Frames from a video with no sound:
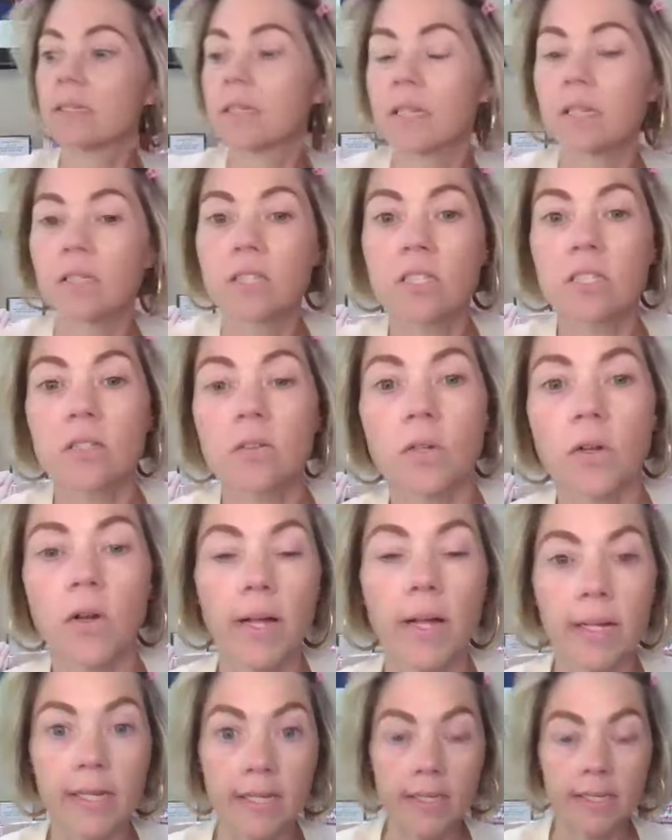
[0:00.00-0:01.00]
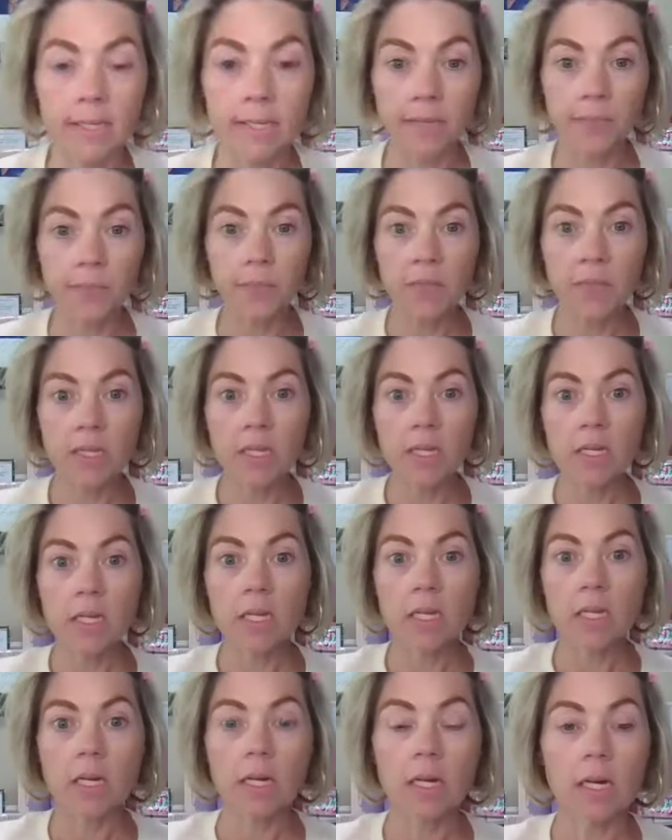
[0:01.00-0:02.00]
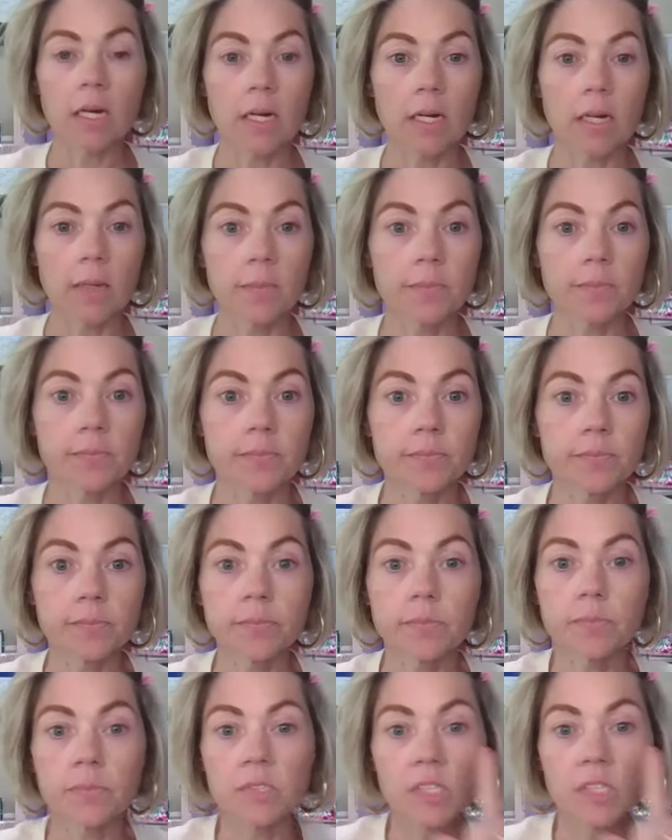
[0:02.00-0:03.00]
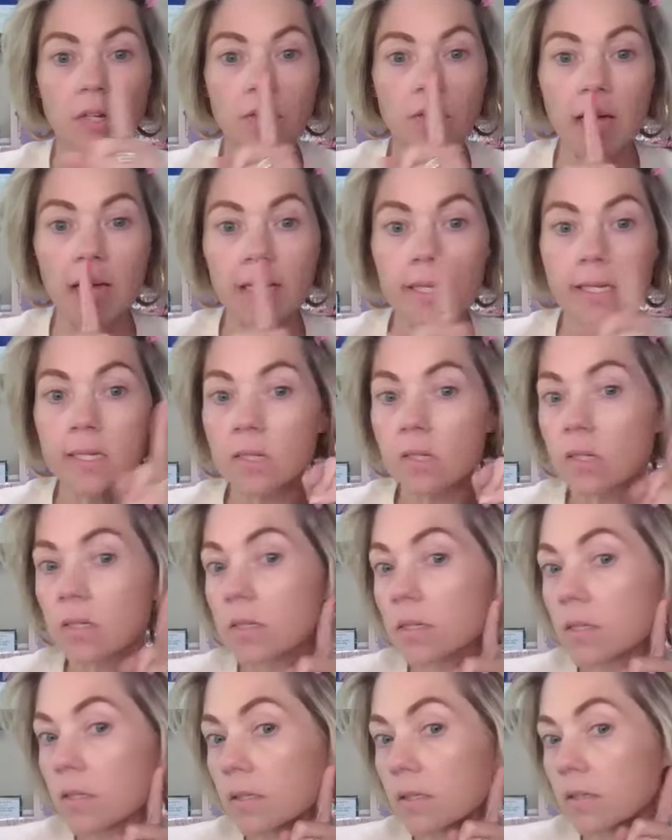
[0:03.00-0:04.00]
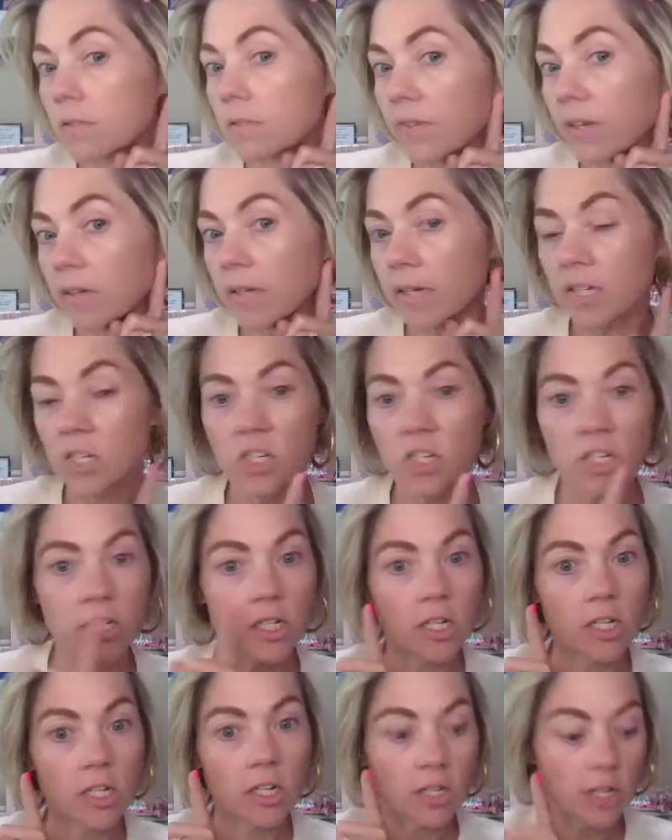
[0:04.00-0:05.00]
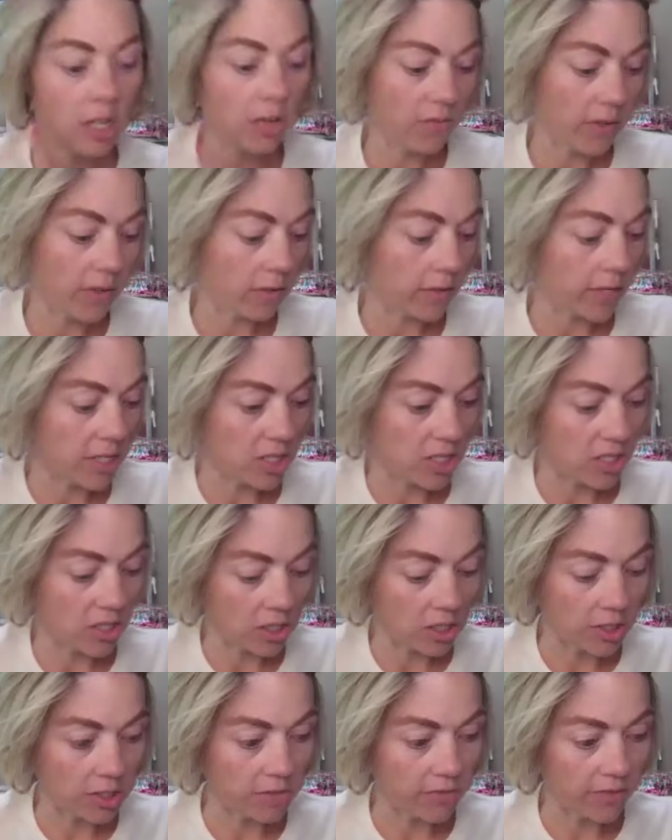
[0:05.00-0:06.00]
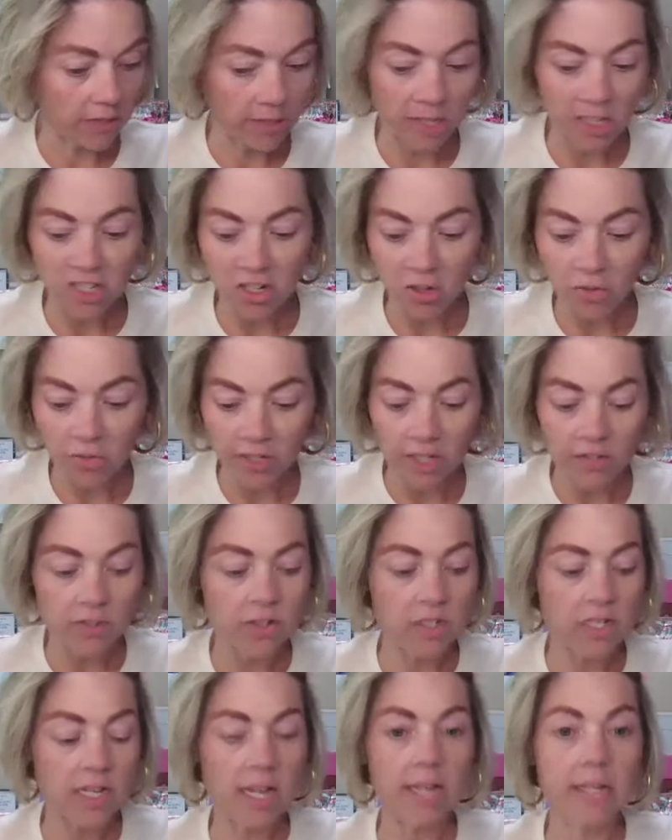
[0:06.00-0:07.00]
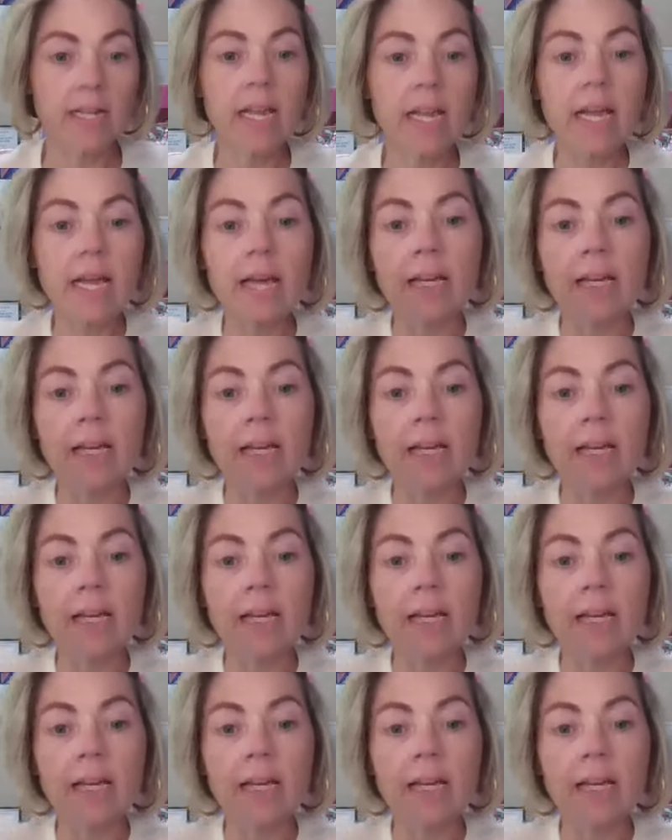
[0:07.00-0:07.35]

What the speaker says: I just don't know how to get it. Um, so that is foundation, no foundation. I'm gonna do foundation on the other side.